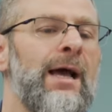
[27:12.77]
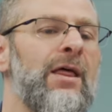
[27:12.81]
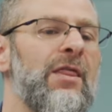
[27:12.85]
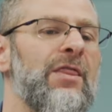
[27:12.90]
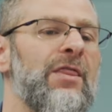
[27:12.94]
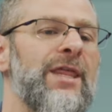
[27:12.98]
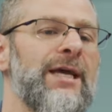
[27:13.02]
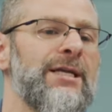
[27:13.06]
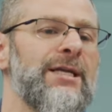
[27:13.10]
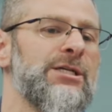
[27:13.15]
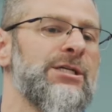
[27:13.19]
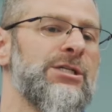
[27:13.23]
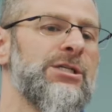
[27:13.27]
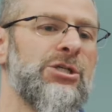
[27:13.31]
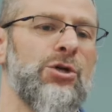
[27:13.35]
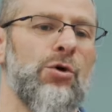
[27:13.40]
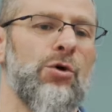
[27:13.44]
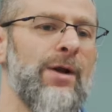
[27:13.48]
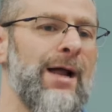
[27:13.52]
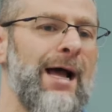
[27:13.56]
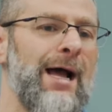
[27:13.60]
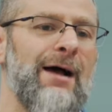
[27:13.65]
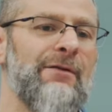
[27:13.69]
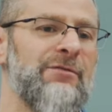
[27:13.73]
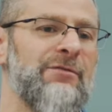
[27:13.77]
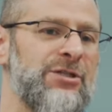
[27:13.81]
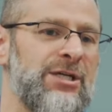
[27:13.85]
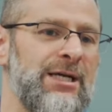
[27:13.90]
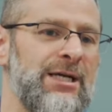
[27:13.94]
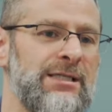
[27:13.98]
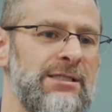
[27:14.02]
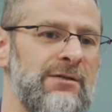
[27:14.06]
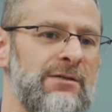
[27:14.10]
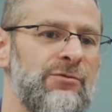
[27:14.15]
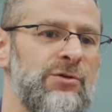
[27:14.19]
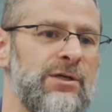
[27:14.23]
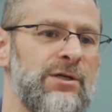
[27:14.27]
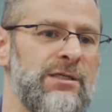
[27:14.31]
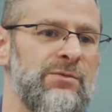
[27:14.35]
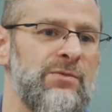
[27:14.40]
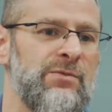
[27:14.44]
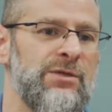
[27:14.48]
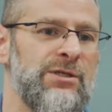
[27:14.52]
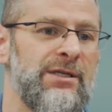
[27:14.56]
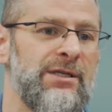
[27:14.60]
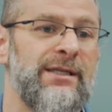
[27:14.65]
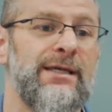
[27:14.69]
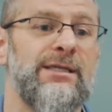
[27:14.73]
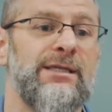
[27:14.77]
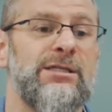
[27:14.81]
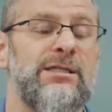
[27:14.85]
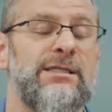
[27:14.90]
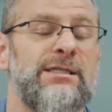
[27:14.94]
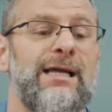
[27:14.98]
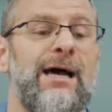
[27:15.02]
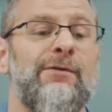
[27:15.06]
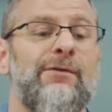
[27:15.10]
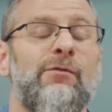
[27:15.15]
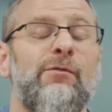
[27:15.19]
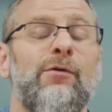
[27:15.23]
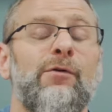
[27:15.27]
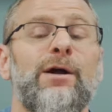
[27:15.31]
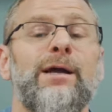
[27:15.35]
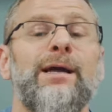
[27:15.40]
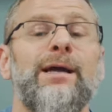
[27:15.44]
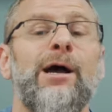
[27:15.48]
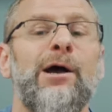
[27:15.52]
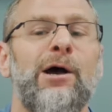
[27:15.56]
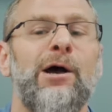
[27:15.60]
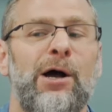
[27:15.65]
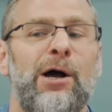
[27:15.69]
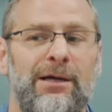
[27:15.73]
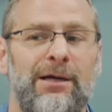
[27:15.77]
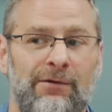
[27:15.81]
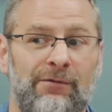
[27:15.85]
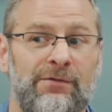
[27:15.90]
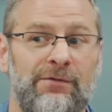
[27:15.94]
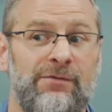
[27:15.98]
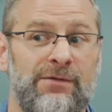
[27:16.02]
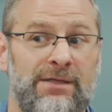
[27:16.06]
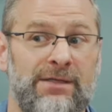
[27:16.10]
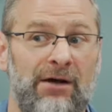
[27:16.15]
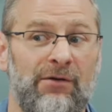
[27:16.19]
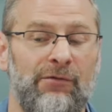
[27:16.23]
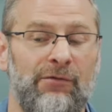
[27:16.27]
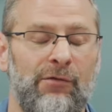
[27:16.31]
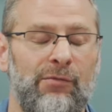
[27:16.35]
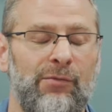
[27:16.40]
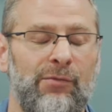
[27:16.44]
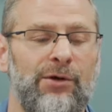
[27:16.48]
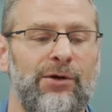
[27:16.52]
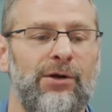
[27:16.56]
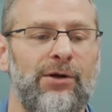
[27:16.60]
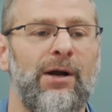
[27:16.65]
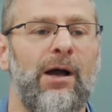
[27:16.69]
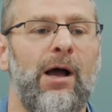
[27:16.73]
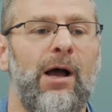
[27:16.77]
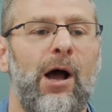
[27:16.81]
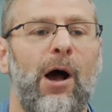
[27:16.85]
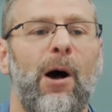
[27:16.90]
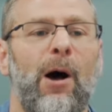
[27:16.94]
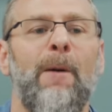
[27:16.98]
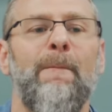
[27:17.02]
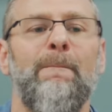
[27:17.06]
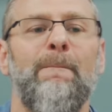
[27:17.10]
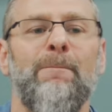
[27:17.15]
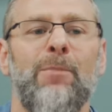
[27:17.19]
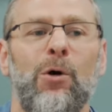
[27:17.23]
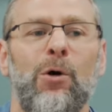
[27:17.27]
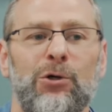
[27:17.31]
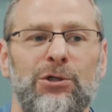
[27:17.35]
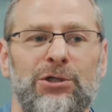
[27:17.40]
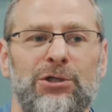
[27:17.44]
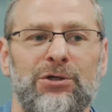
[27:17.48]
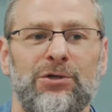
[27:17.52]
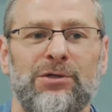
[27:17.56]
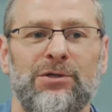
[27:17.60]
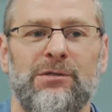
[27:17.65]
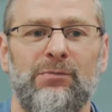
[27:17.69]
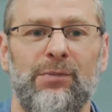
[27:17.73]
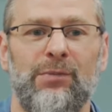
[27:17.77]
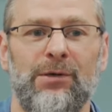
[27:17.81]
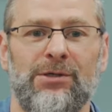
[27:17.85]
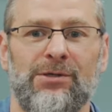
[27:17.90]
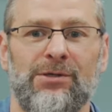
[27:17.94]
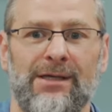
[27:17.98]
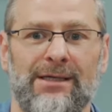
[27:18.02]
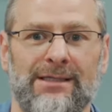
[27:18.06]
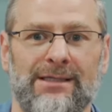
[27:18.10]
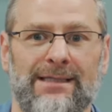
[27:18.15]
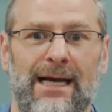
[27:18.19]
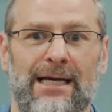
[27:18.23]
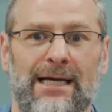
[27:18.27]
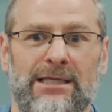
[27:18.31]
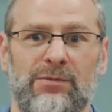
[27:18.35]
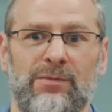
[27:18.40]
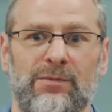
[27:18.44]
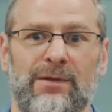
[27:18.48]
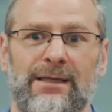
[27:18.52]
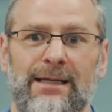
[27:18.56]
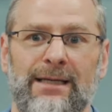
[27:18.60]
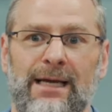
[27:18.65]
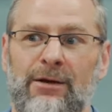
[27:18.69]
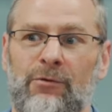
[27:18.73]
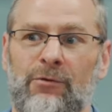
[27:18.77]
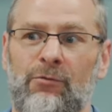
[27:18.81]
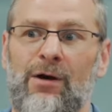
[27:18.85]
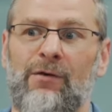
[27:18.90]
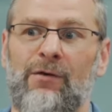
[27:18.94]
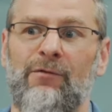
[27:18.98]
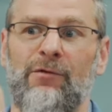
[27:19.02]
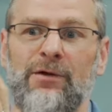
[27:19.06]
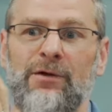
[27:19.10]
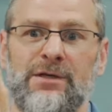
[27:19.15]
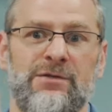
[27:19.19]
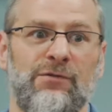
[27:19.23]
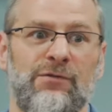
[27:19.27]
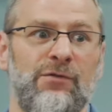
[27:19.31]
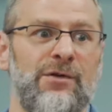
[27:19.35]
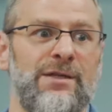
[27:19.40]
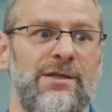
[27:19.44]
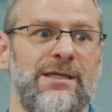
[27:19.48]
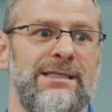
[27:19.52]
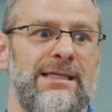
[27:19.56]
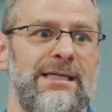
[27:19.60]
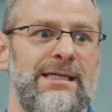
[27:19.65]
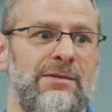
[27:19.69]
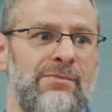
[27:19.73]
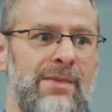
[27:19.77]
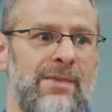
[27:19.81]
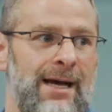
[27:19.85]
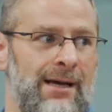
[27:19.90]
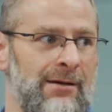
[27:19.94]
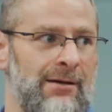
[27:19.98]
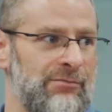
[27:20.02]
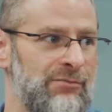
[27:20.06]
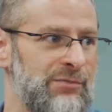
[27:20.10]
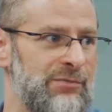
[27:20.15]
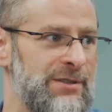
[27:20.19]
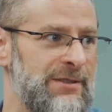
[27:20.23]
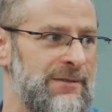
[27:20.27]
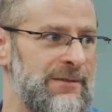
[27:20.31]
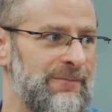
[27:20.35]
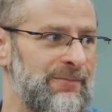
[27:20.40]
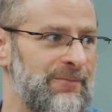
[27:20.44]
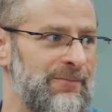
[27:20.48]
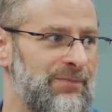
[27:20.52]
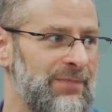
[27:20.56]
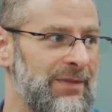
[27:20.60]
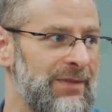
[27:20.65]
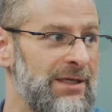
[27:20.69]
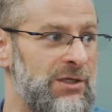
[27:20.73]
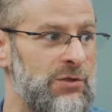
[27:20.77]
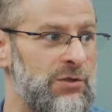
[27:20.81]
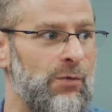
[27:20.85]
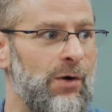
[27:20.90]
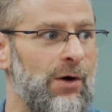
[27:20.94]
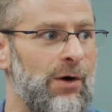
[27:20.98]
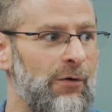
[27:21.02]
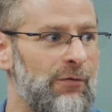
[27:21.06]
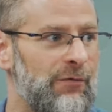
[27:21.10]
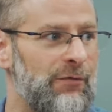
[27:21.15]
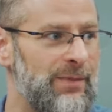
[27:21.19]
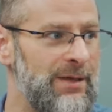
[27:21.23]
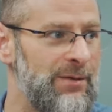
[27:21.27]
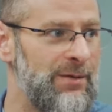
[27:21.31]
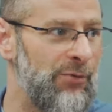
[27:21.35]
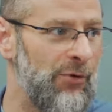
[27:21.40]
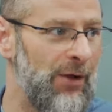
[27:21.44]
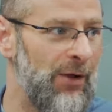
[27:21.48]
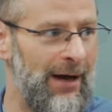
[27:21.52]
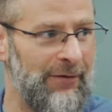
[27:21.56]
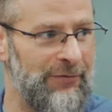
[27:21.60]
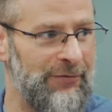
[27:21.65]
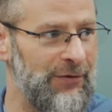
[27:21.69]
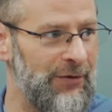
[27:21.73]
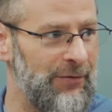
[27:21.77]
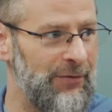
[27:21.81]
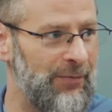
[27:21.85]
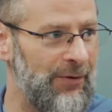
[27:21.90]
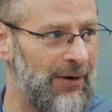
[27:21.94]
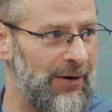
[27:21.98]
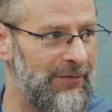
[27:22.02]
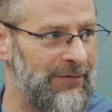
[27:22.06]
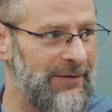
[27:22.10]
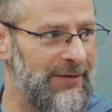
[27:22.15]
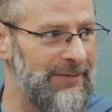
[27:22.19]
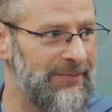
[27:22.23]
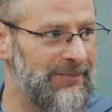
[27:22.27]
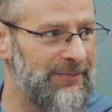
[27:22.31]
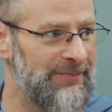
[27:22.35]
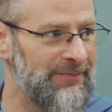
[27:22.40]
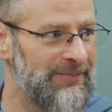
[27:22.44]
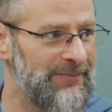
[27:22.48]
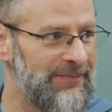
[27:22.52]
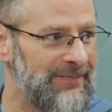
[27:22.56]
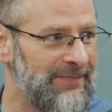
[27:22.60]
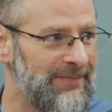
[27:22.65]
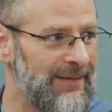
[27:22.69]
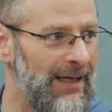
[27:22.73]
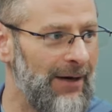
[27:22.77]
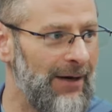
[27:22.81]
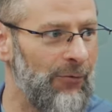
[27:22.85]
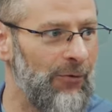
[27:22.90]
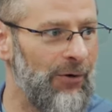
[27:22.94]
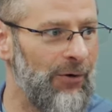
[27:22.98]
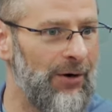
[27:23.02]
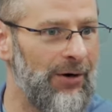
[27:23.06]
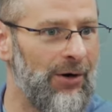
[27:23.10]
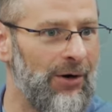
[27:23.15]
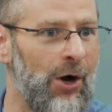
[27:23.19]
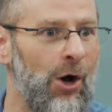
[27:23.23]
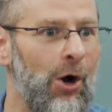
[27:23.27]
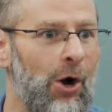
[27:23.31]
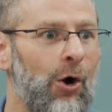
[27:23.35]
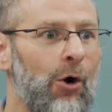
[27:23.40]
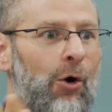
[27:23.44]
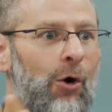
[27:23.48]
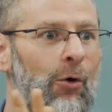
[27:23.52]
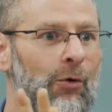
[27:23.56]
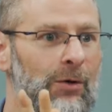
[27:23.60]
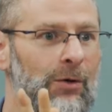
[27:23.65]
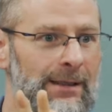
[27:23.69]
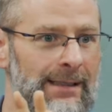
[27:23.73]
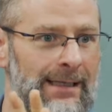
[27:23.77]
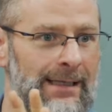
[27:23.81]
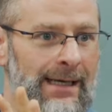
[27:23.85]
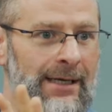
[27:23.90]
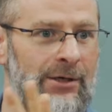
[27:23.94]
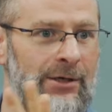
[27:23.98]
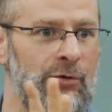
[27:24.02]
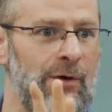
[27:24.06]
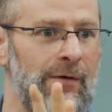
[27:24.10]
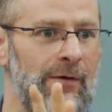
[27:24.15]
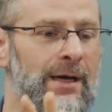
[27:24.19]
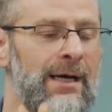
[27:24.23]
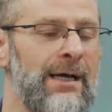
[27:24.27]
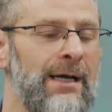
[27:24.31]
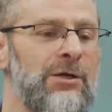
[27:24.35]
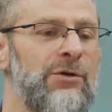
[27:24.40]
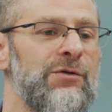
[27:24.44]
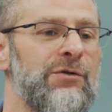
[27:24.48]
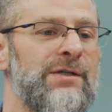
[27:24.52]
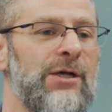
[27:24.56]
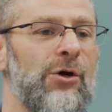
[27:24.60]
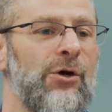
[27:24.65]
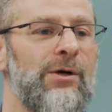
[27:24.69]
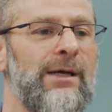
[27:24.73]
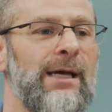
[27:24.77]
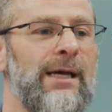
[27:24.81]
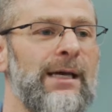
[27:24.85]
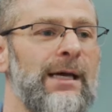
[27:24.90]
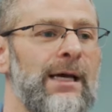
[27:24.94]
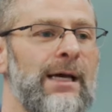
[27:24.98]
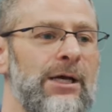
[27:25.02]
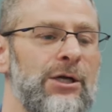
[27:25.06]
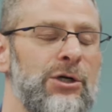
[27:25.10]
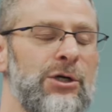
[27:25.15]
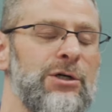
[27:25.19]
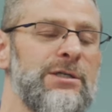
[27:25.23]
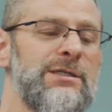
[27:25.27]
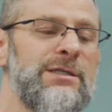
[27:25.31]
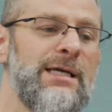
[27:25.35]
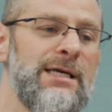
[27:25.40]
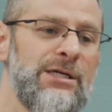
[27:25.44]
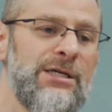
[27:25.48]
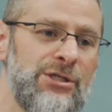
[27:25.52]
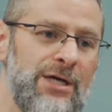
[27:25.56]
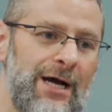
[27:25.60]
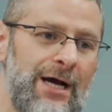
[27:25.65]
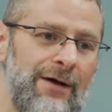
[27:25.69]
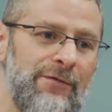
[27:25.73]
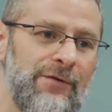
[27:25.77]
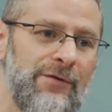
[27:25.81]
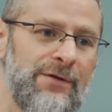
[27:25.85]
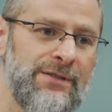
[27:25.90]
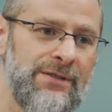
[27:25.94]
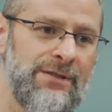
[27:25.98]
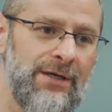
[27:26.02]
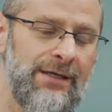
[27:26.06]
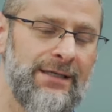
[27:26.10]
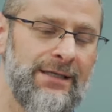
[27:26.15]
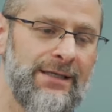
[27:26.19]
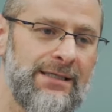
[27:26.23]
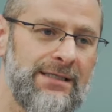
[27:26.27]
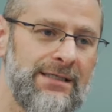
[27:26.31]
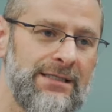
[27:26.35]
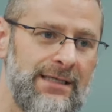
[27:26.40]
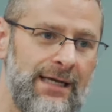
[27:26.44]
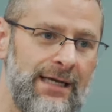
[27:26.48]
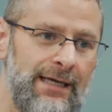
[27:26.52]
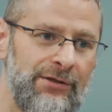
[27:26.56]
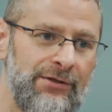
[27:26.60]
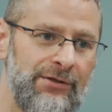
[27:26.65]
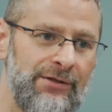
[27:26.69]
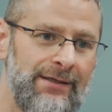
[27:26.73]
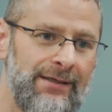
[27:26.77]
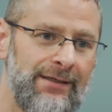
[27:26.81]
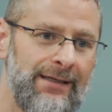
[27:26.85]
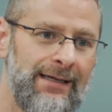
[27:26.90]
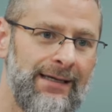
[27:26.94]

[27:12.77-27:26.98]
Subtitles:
They just don't have chains of transmission. They just have a very, sound familiar, emotional spiritual attachment and reverence for these imams, the 12 people after the Prophet that were holy and nur. You say, okay, you're saying Ja'far al-Sadiq said,